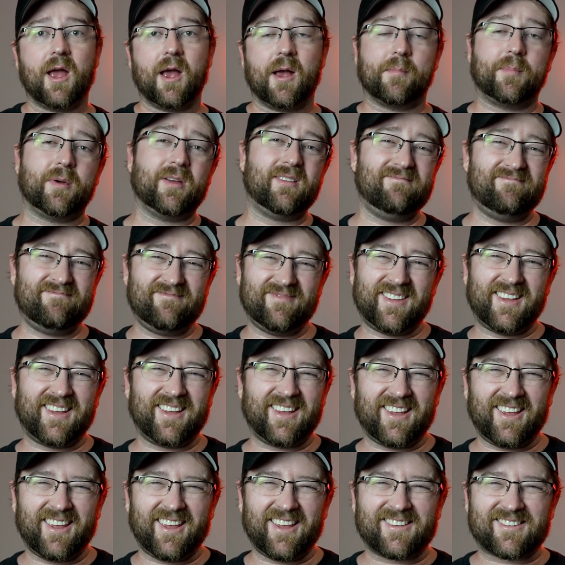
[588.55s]
But
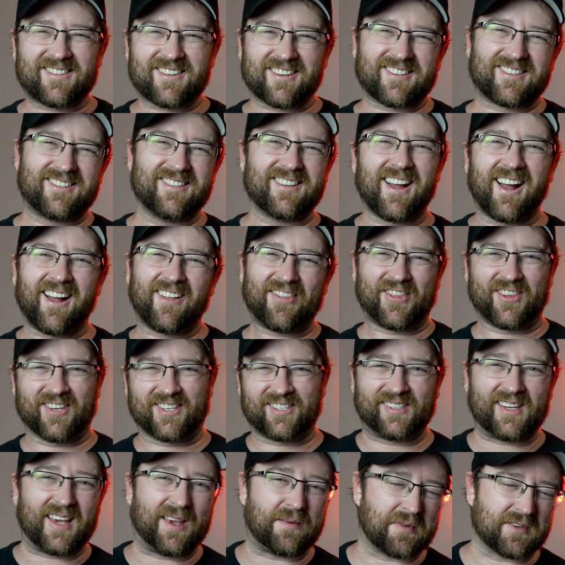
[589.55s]
it's just not the
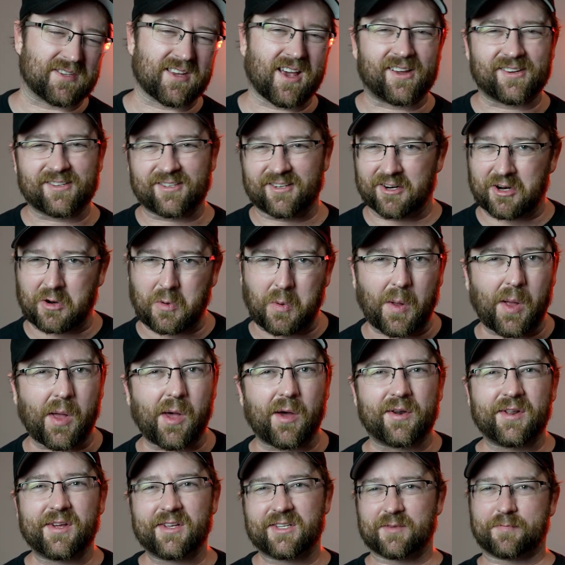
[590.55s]
same. It's not as good
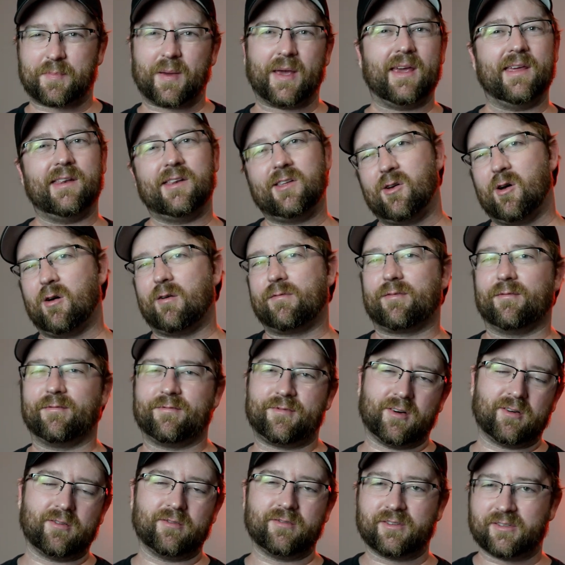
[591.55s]
quality. It's a pain to go from
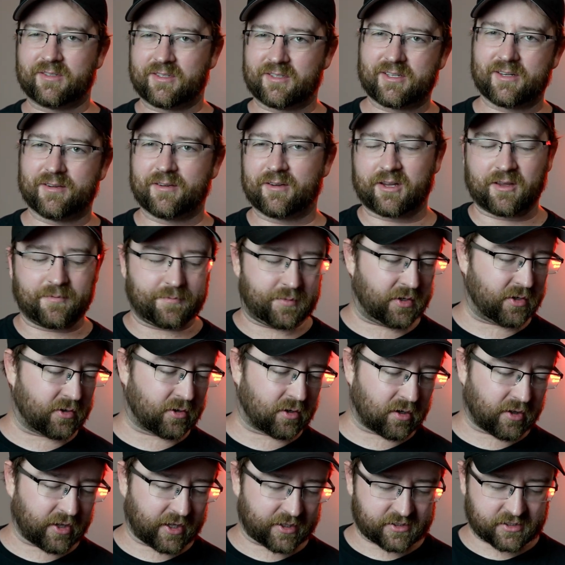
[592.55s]
phone to computer
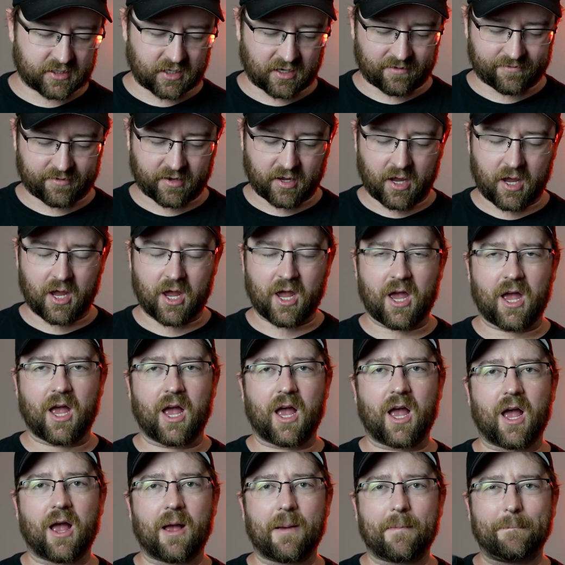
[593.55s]
and all that stuff.
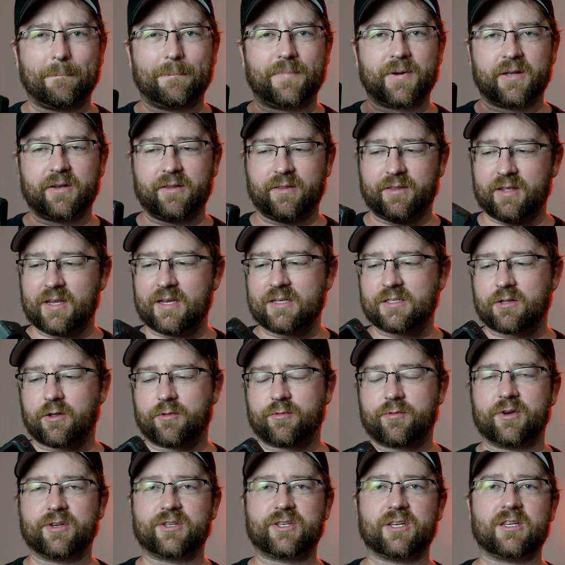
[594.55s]
But the
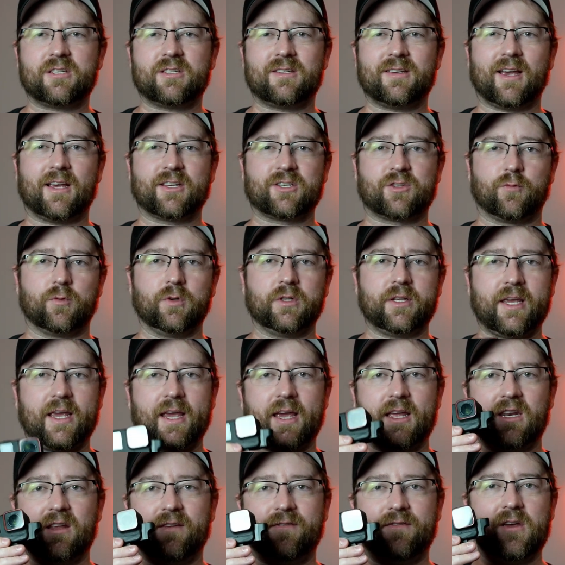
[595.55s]
Insta360 has a really
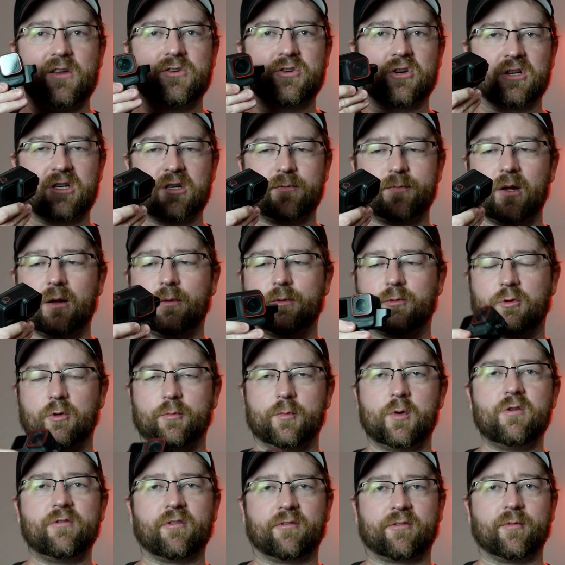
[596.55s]
handy feature to be able to
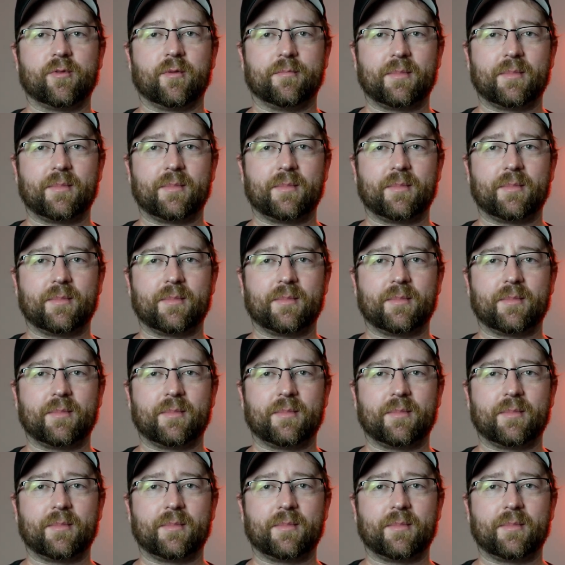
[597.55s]
remove it from the